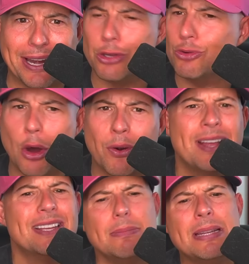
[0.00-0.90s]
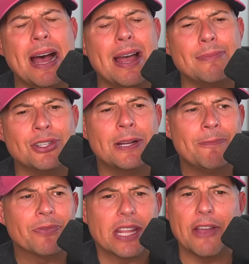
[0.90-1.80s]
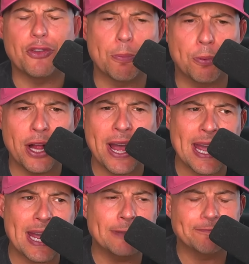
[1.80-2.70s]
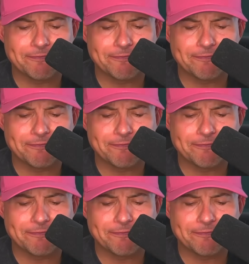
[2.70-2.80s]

You don't, sometimes if you're playing,